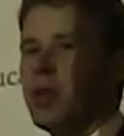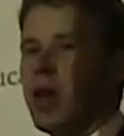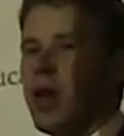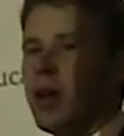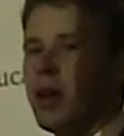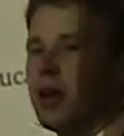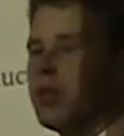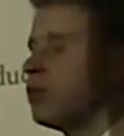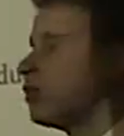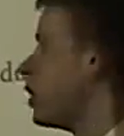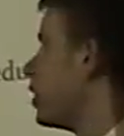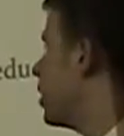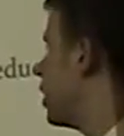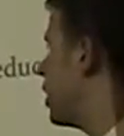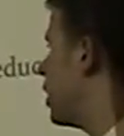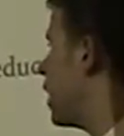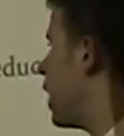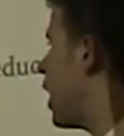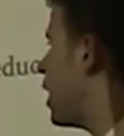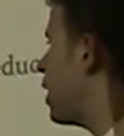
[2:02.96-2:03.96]
out of
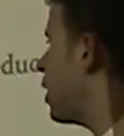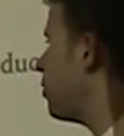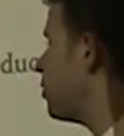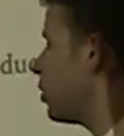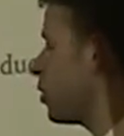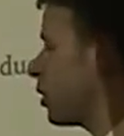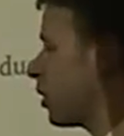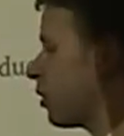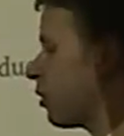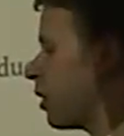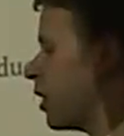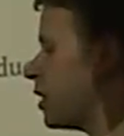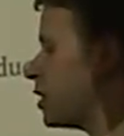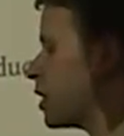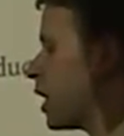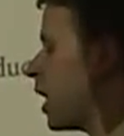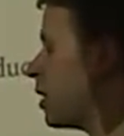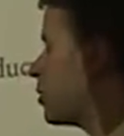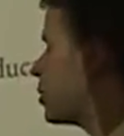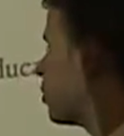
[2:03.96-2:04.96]
end up doing a great job, so